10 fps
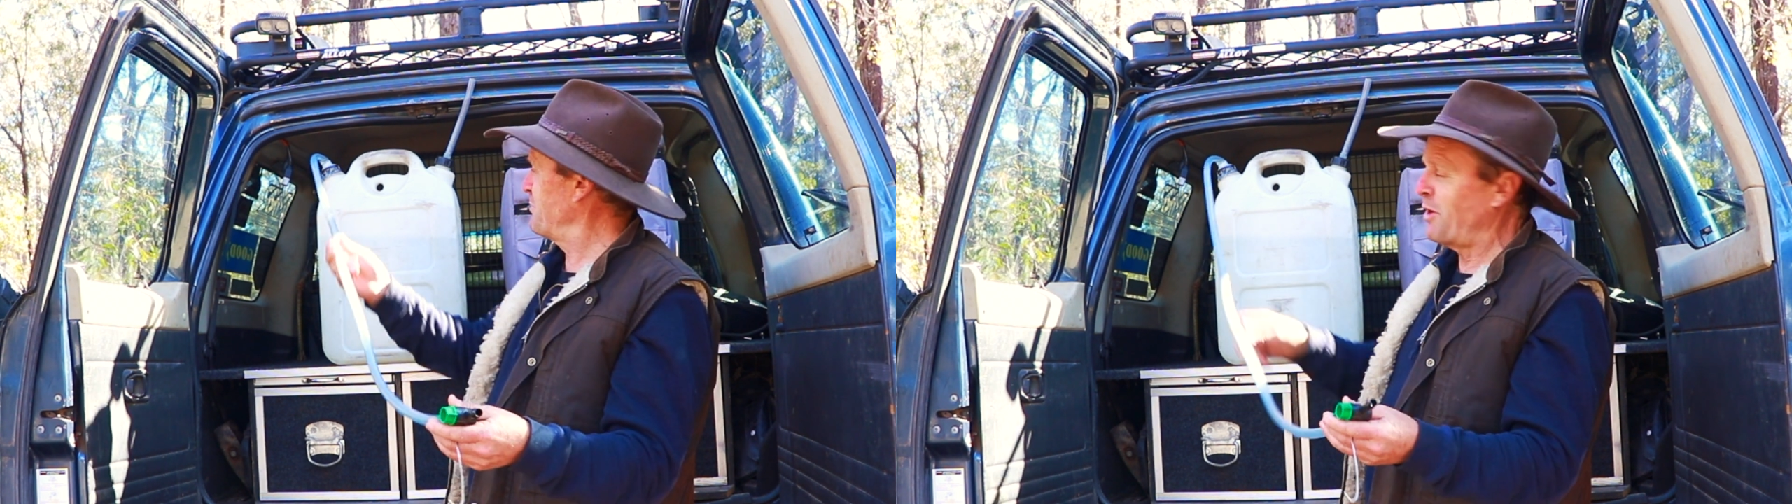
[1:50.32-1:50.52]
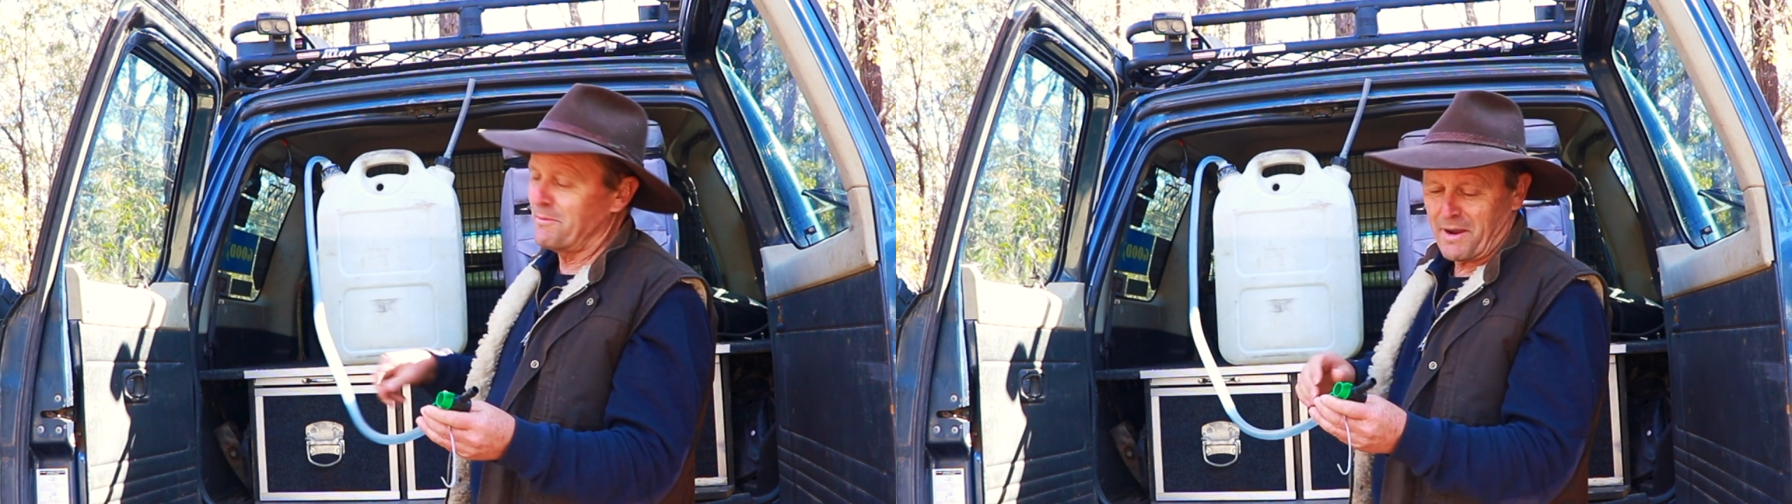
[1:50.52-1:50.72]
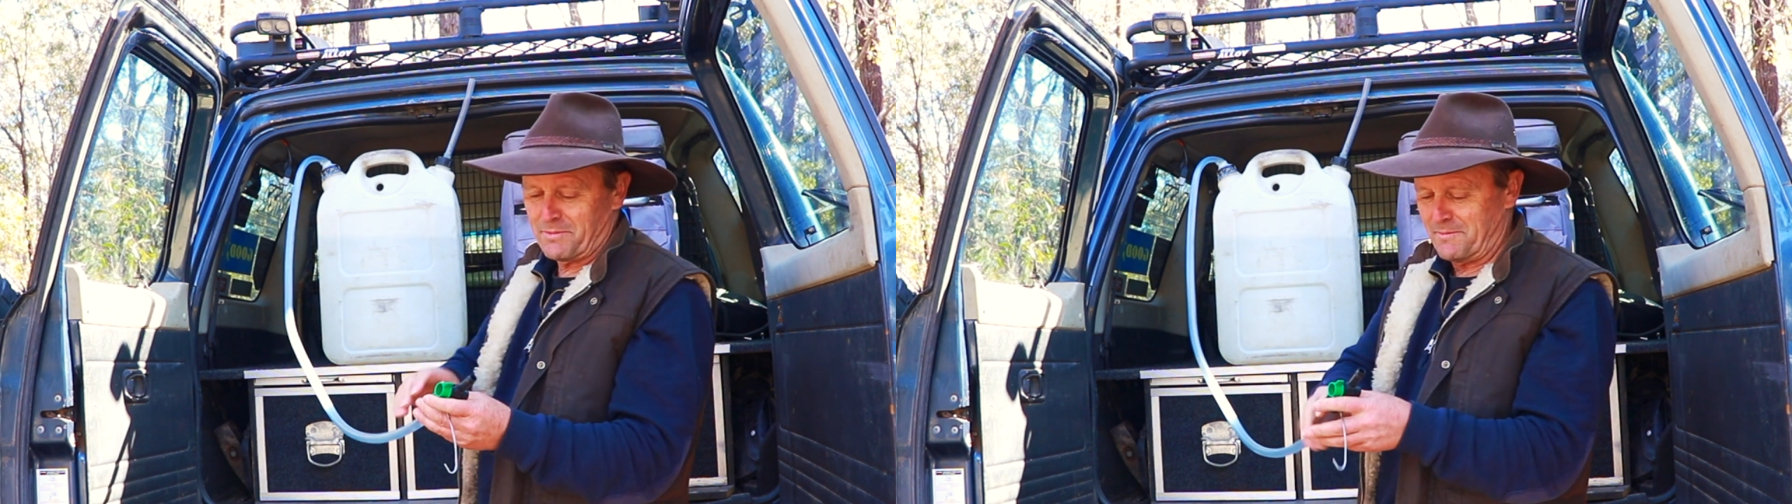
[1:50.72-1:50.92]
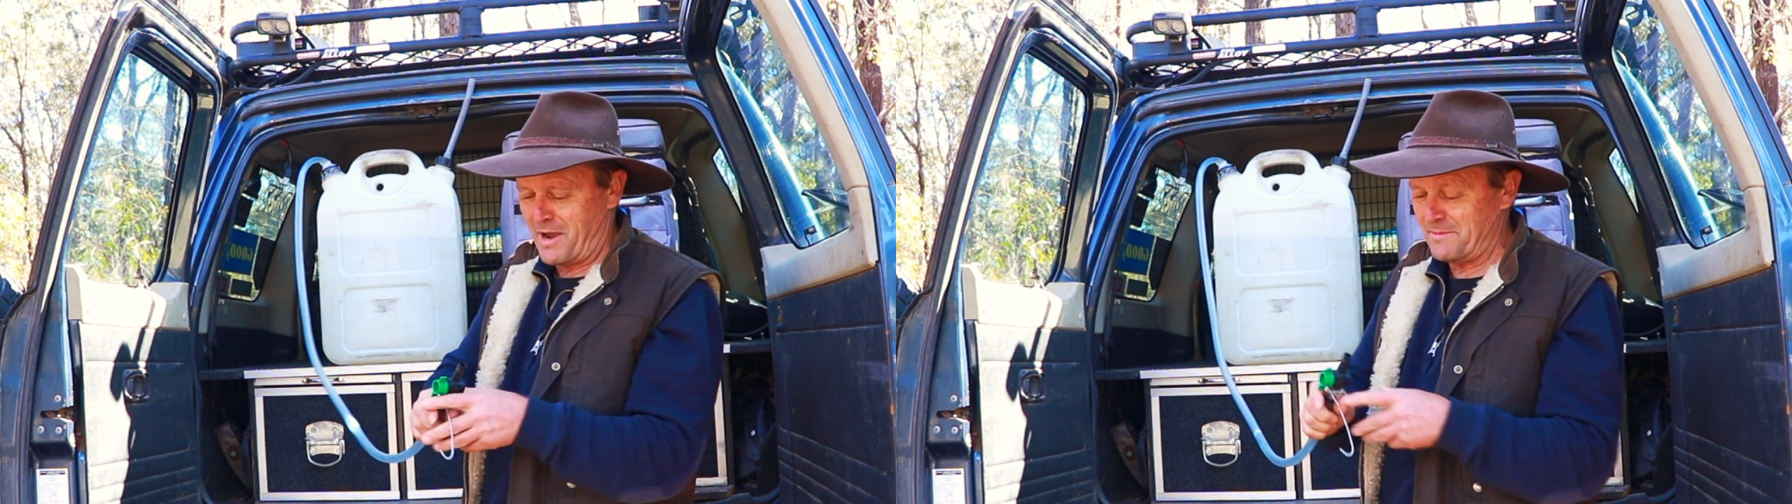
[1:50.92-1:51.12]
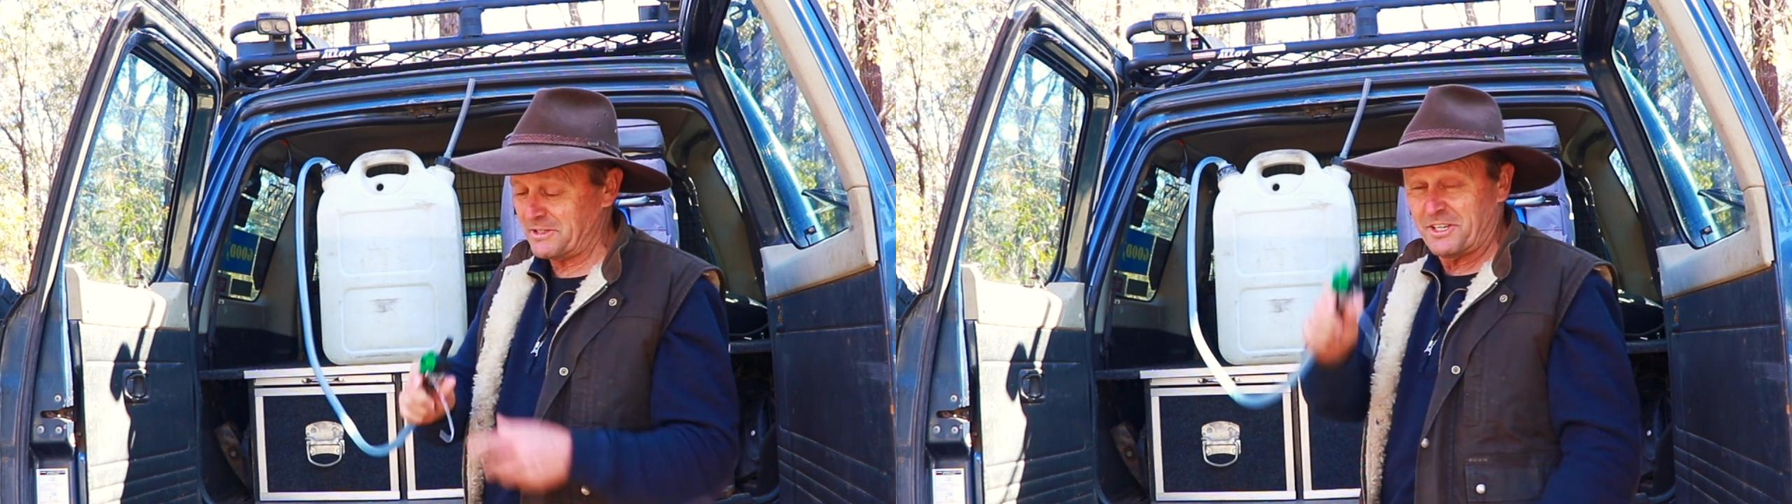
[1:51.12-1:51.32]
primed up at the
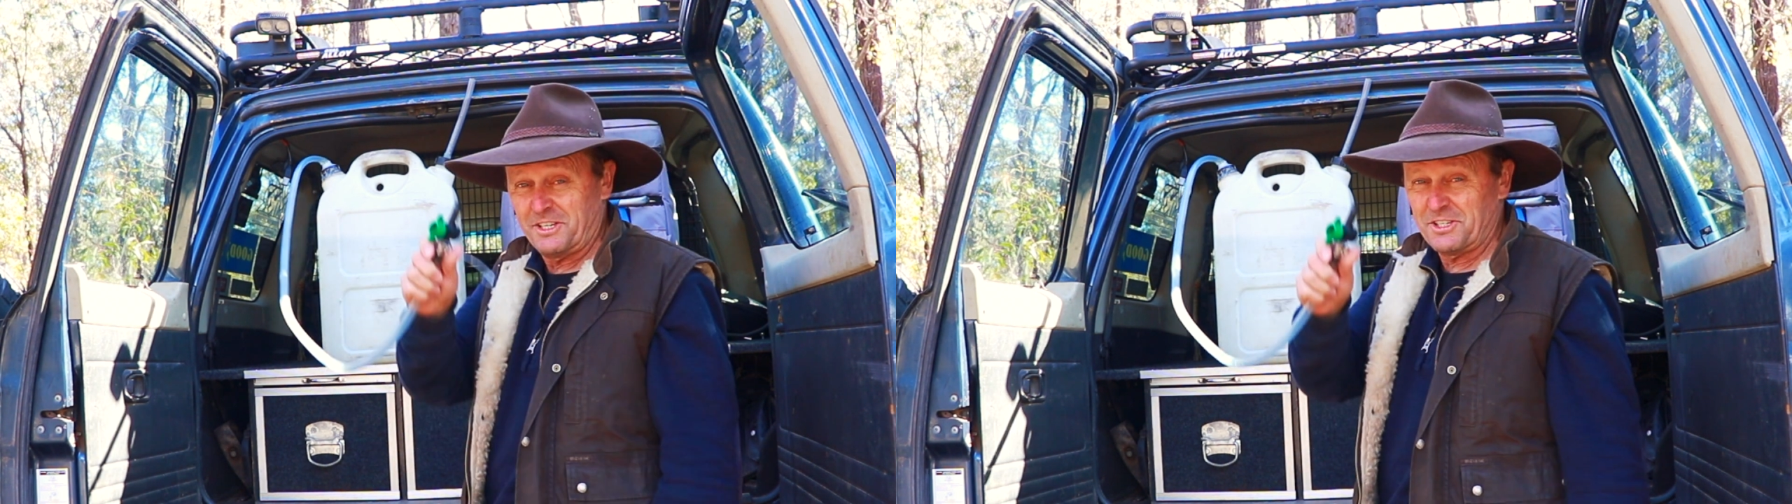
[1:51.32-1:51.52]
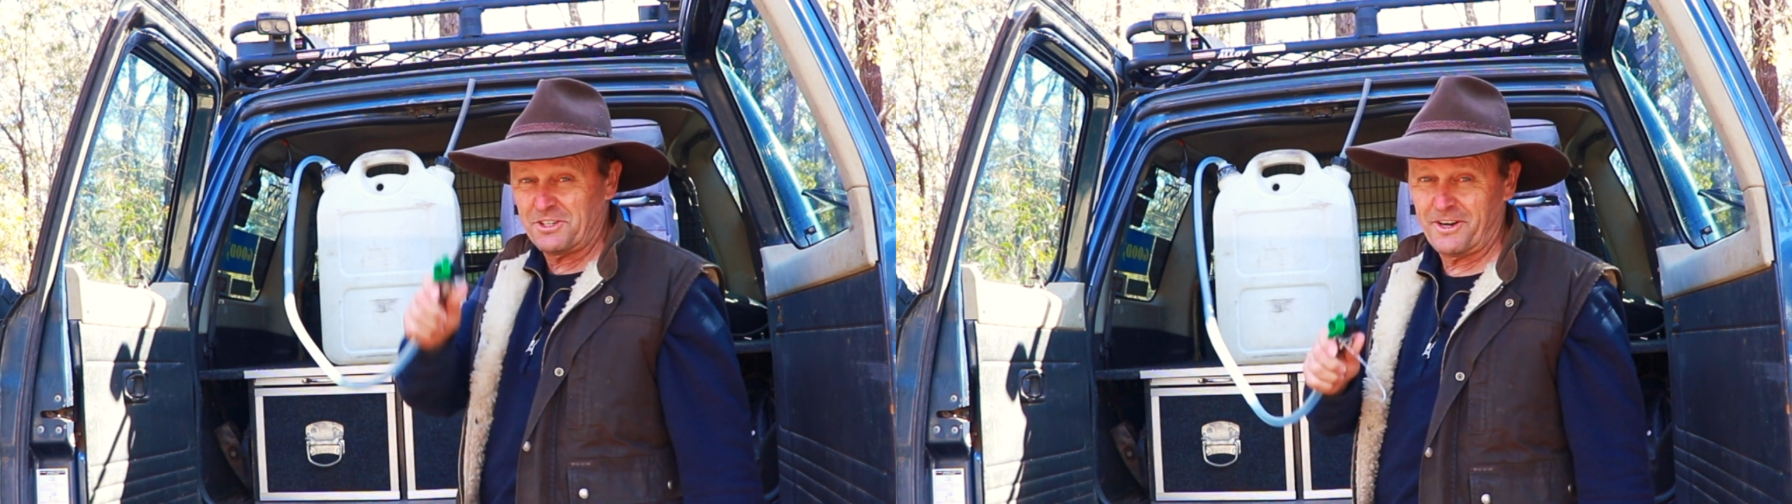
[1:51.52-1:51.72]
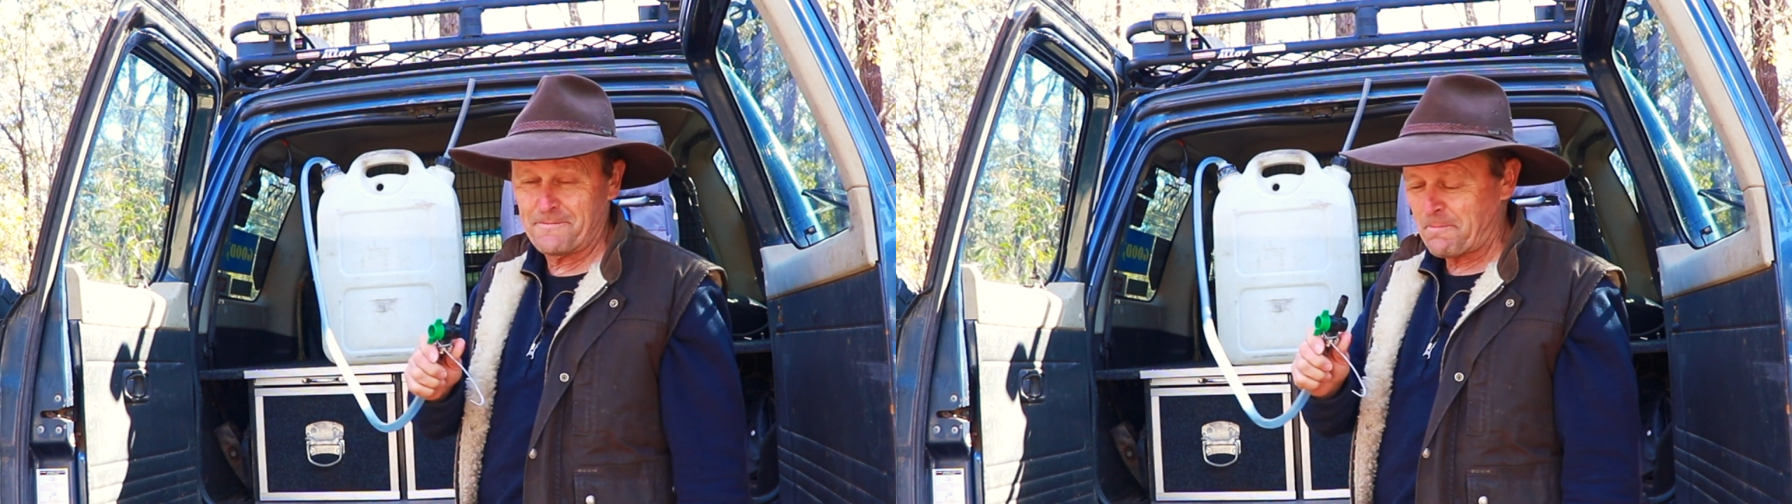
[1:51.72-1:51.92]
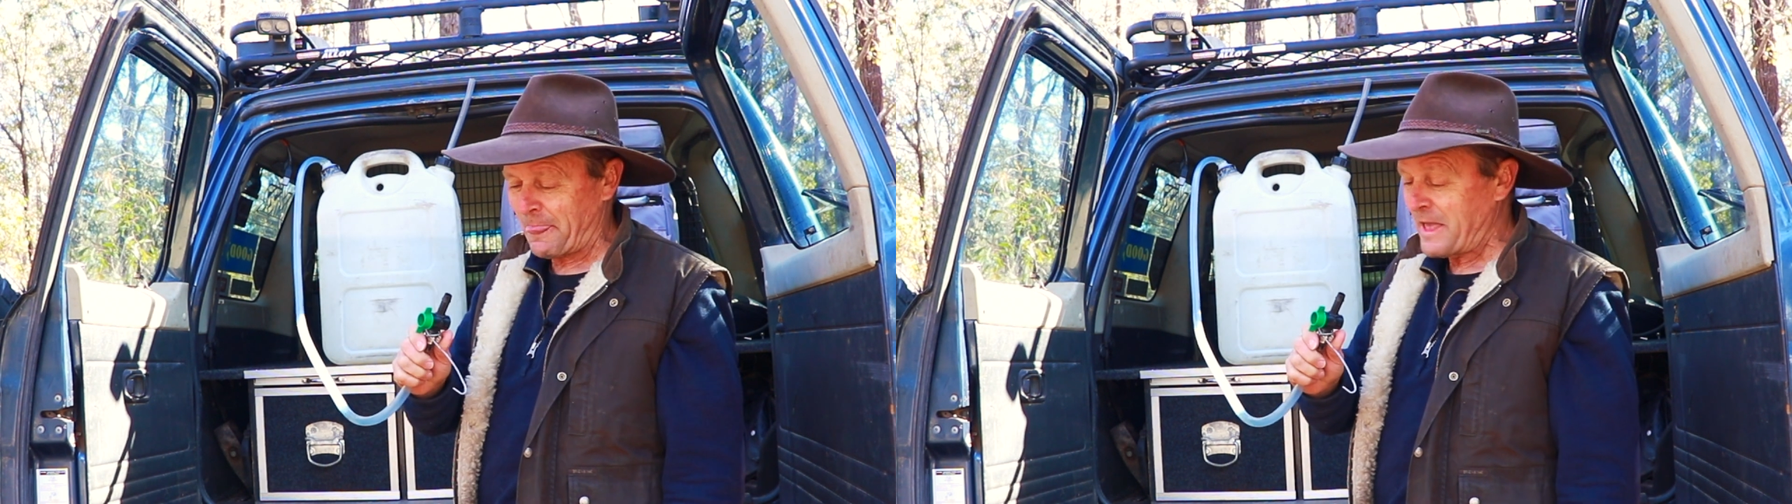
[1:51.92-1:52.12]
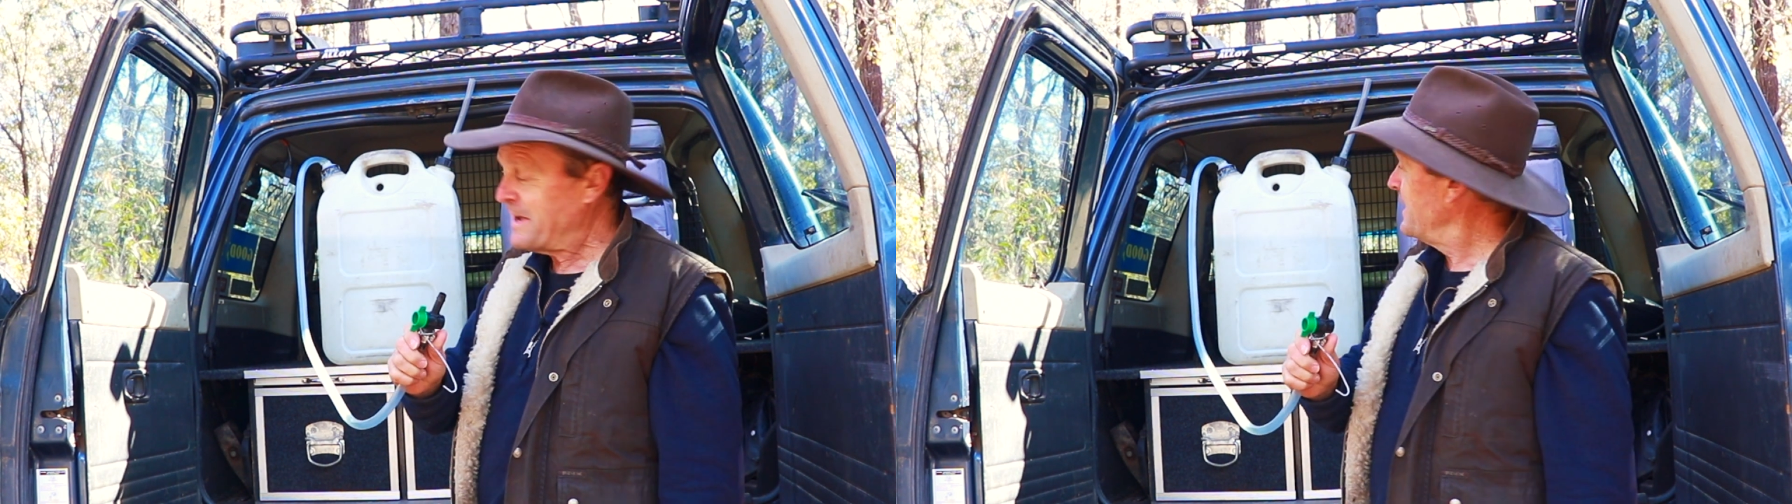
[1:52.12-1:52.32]
moment, so you just got to,